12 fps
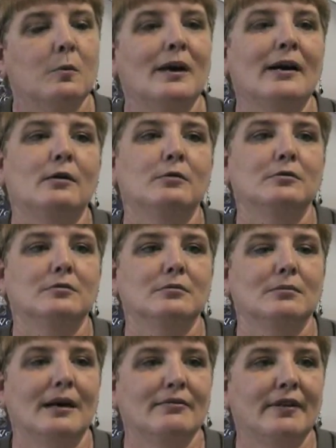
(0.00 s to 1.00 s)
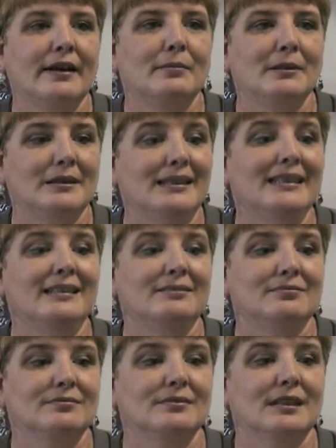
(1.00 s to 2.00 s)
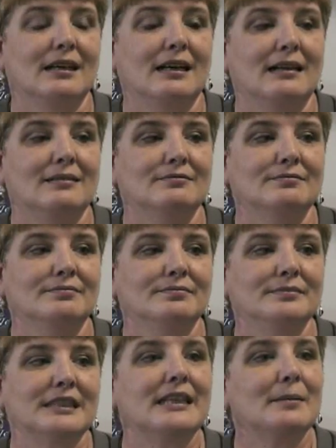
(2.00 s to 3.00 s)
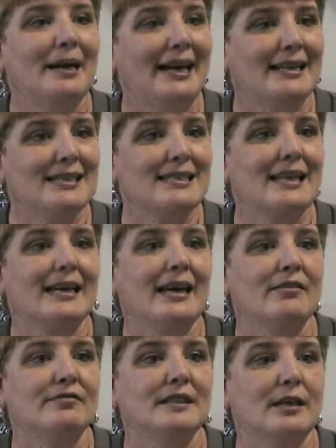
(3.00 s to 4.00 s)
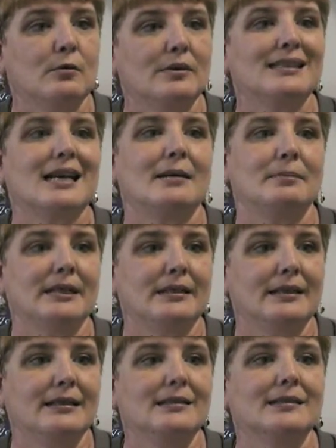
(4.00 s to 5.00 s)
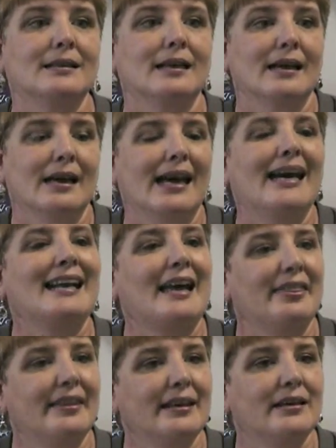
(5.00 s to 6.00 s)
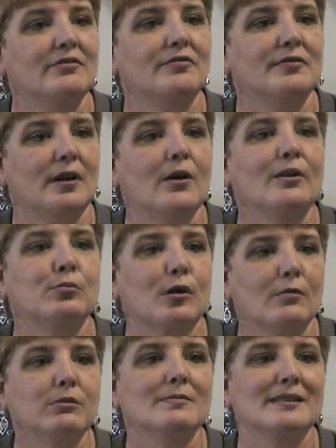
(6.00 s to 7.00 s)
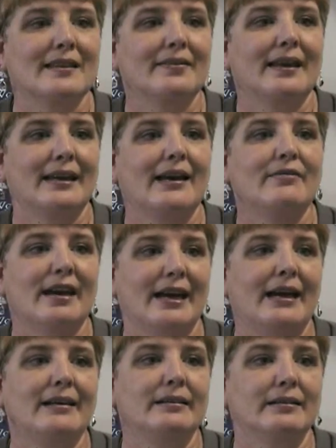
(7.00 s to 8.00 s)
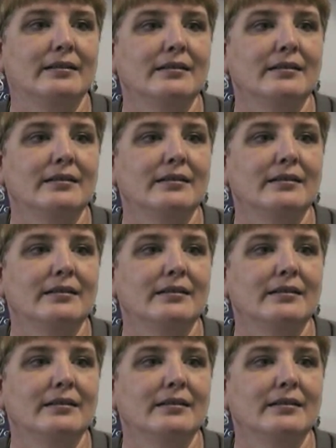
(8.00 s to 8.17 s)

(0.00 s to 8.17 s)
Well, my family, in the past, they have dealt with diabetes, and I think of all the problems that they have had.